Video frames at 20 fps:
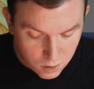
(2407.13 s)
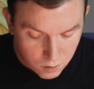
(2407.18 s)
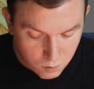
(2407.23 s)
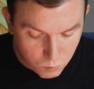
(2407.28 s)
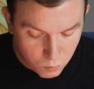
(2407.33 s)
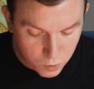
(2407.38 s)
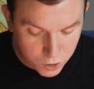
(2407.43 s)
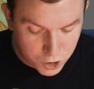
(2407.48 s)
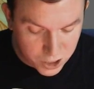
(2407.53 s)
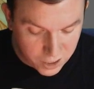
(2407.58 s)

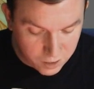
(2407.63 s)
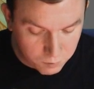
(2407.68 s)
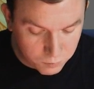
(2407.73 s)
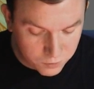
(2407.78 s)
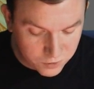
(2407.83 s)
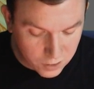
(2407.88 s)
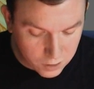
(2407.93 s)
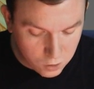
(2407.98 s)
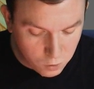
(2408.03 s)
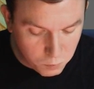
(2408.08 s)
when Shannon was
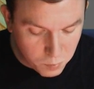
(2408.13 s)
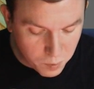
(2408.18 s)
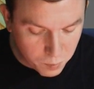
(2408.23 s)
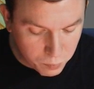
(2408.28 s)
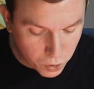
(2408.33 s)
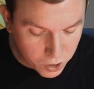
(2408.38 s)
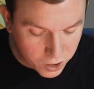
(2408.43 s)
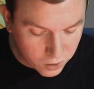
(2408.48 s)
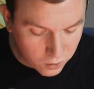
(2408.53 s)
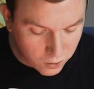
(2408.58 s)
like, you've been
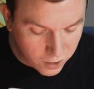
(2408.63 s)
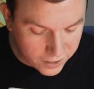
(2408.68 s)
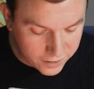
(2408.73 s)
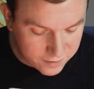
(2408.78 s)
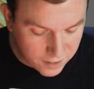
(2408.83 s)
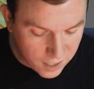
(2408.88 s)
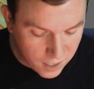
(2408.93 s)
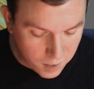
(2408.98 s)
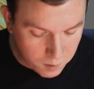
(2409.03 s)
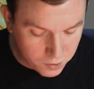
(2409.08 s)
putting a lot of
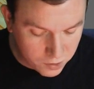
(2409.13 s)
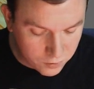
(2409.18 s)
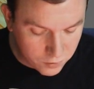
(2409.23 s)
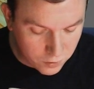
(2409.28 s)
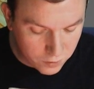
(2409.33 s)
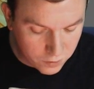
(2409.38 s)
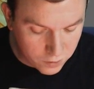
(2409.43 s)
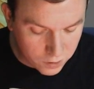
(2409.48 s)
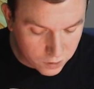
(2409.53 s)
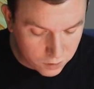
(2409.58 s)
time
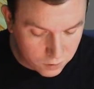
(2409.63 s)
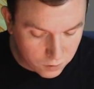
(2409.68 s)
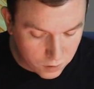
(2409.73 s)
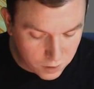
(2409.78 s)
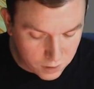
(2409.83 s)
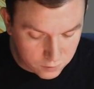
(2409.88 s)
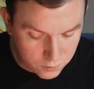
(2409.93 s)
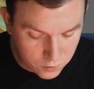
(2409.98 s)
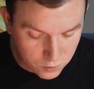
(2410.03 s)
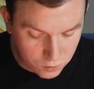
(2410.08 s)

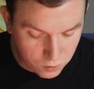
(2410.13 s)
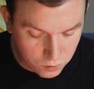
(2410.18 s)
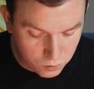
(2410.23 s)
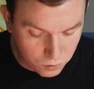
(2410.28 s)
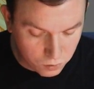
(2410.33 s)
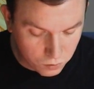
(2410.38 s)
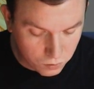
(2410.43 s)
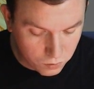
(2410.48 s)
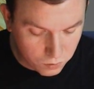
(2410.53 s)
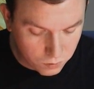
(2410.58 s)

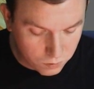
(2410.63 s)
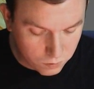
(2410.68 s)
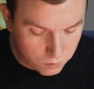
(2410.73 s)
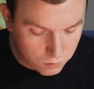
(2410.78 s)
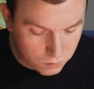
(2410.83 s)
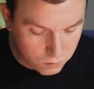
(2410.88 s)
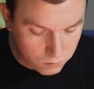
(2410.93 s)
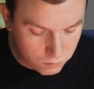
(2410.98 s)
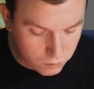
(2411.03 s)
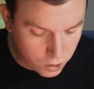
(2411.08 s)
into
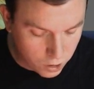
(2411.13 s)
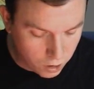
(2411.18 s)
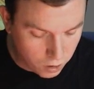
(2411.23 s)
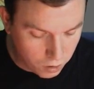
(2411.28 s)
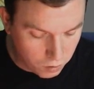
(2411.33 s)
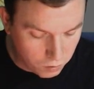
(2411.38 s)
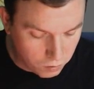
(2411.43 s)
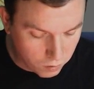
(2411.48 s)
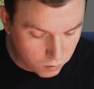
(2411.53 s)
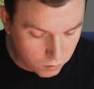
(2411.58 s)
you
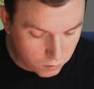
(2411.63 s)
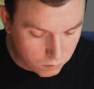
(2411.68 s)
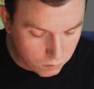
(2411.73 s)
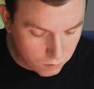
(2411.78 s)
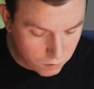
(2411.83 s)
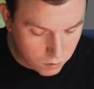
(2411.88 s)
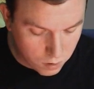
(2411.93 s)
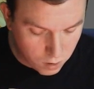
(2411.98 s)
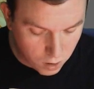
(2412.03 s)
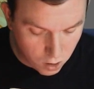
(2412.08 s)
know,
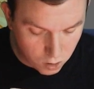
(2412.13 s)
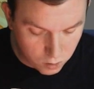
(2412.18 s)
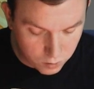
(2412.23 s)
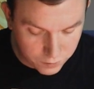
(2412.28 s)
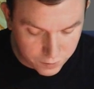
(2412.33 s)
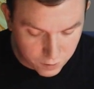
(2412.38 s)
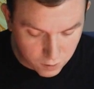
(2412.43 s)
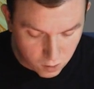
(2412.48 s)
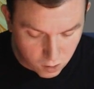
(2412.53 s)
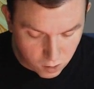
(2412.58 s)
all
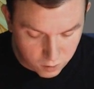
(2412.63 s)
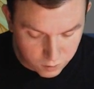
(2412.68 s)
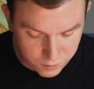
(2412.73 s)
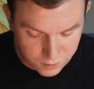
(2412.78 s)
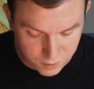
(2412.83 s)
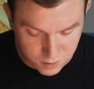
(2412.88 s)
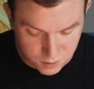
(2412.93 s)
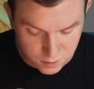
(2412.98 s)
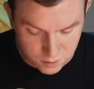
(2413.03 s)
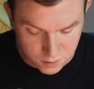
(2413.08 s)

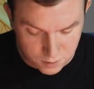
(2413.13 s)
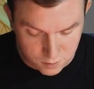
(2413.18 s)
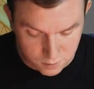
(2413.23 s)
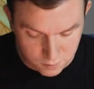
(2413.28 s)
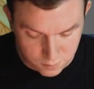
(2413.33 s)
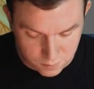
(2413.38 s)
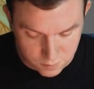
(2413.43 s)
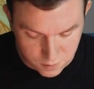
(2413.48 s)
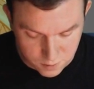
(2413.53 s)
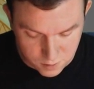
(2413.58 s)

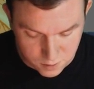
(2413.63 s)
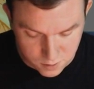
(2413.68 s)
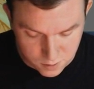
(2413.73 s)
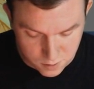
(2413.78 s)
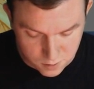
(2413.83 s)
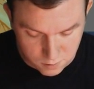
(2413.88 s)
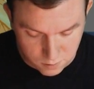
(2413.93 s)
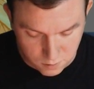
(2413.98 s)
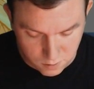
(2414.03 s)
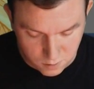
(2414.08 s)

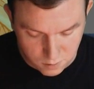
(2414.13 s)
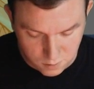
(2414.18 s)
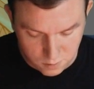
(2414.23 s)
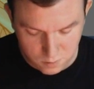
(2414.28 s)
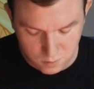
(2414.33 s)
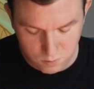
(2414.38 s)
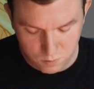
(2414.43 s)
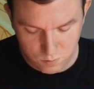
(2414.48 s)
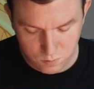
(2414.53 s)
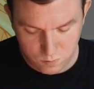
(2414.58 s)
the
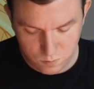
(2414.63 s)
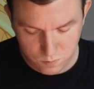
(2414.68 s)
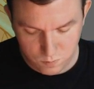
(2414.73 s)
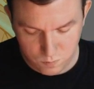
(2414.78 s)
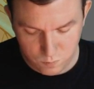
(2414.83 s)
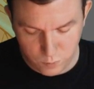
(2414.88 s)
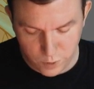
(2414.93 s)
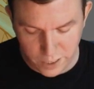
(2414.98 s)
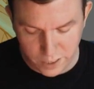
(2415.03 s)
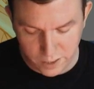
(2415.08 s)

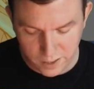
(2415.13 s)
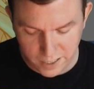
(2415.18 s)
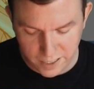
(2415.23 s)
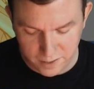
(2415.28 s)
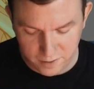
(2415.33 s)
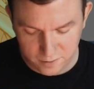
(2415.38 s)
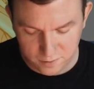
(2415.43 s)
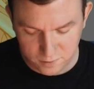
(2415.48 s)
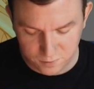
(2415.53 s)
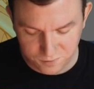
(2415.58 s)
wait, how
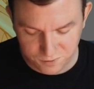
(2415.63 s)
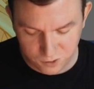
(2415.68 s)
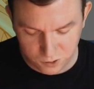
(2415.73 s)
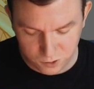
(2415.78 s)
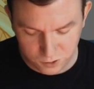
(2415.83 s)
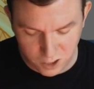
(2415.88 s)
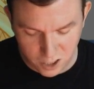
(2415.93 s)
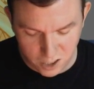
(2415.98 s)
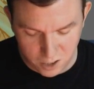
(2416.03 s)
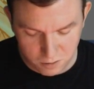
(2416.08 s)
does this
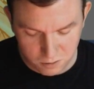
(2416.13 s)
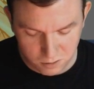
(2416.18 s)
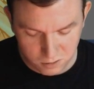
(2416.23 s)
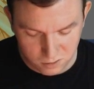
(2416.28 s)
fold go?